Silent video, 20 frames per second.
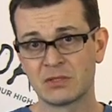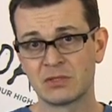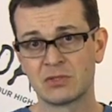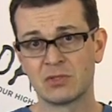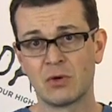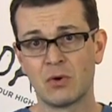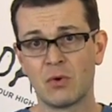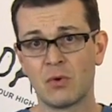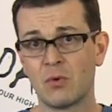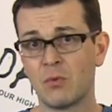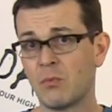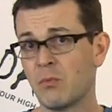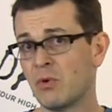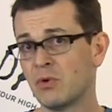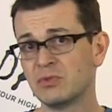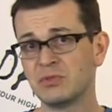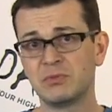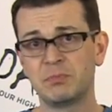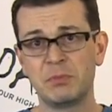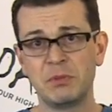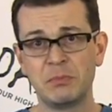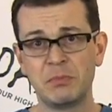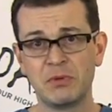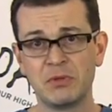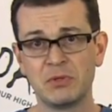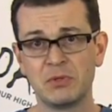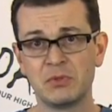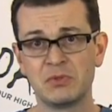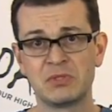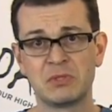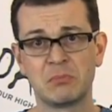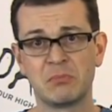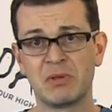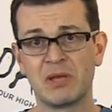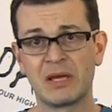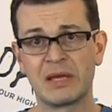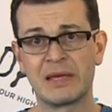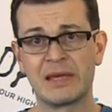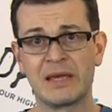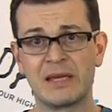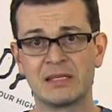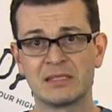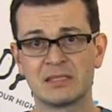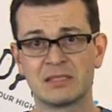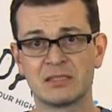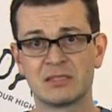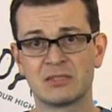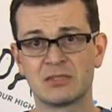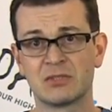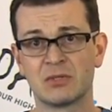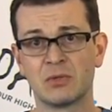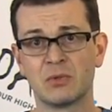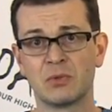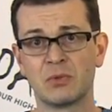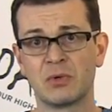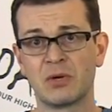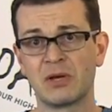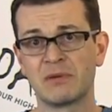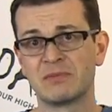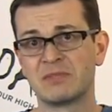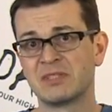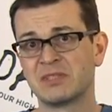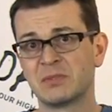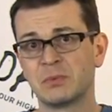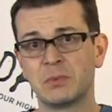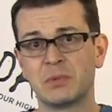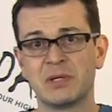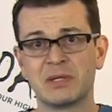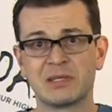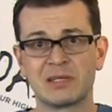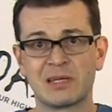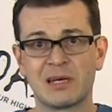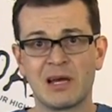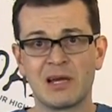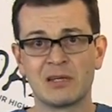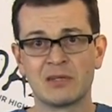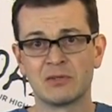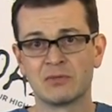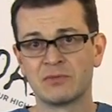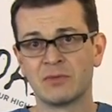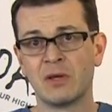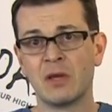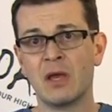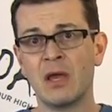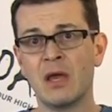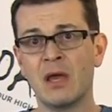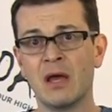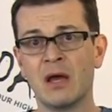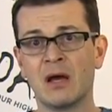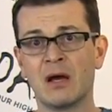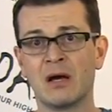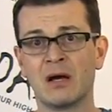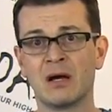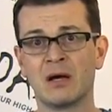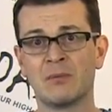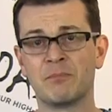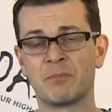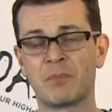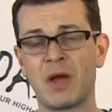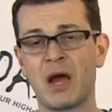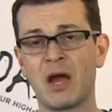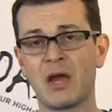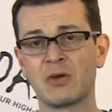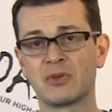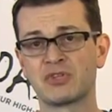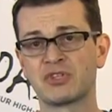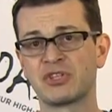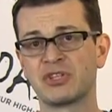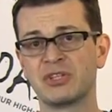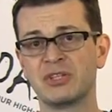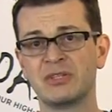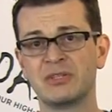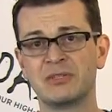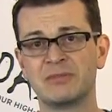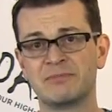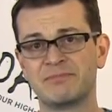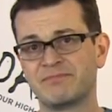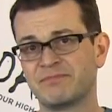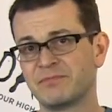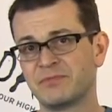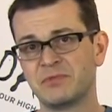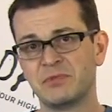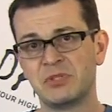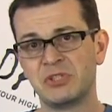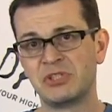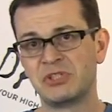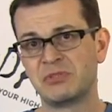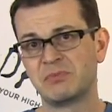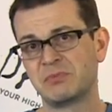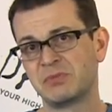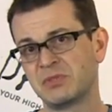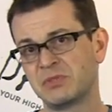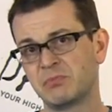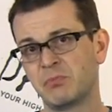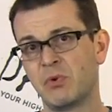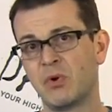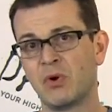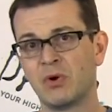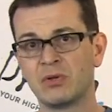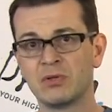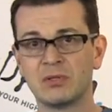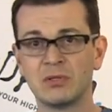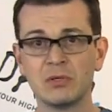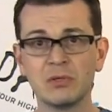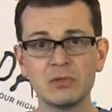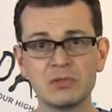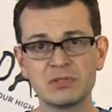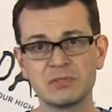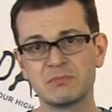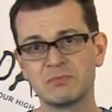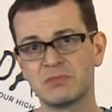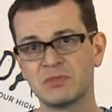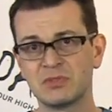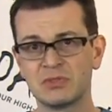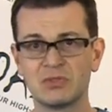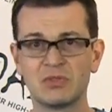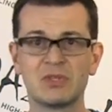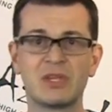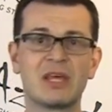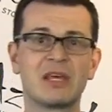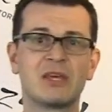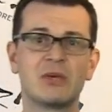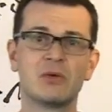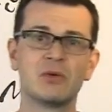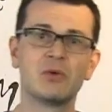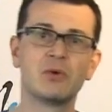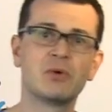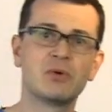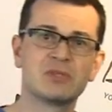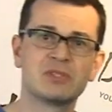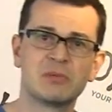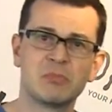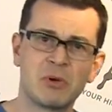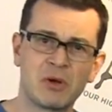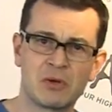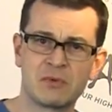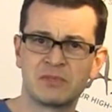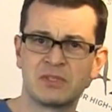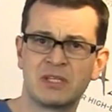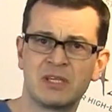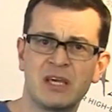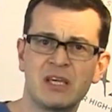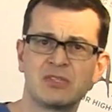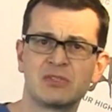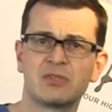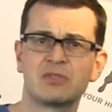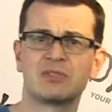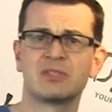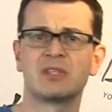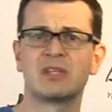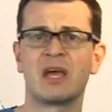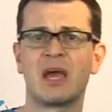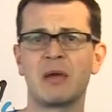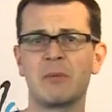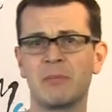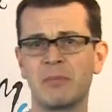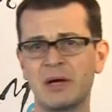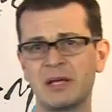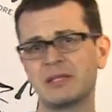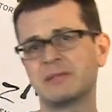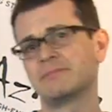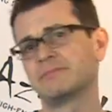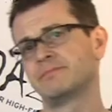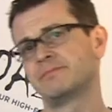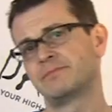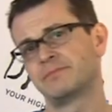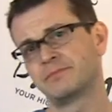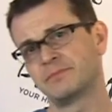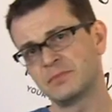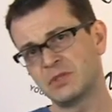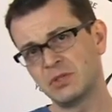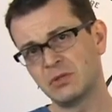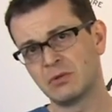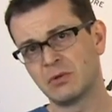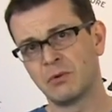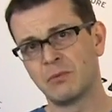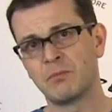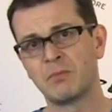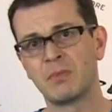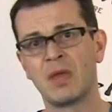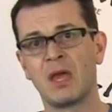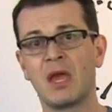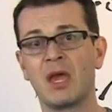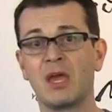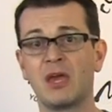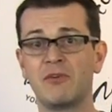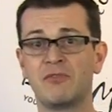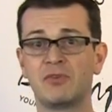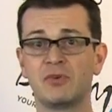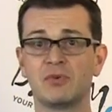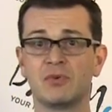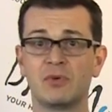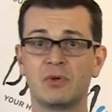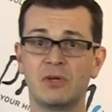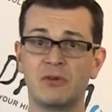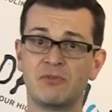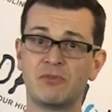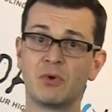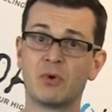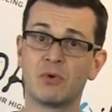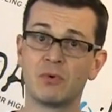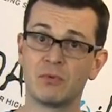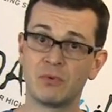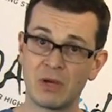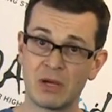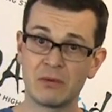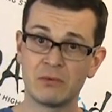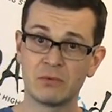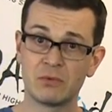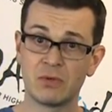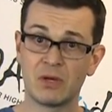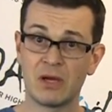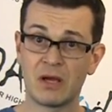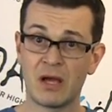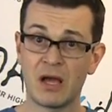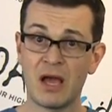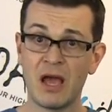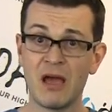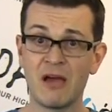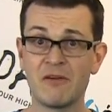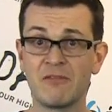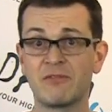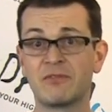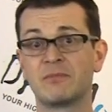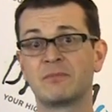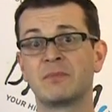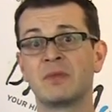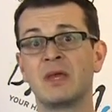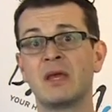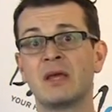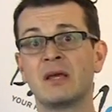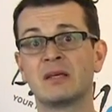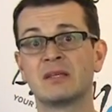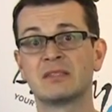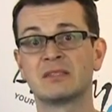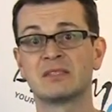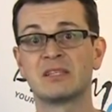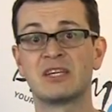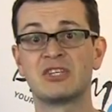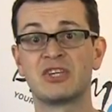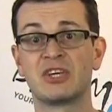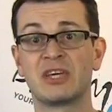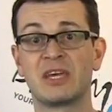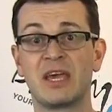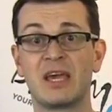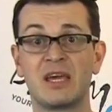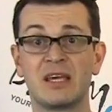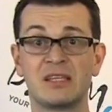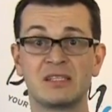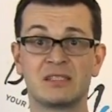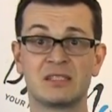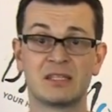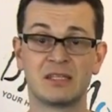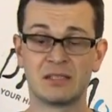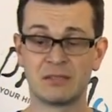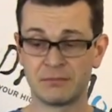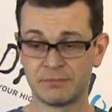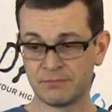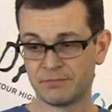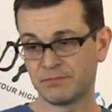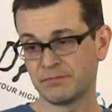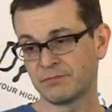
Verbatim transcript: so most people using black cases so you have this weird kind of um, eye shield which spoiled looks it's not like you look on the back of the case all the time but you know if you if you have such a case that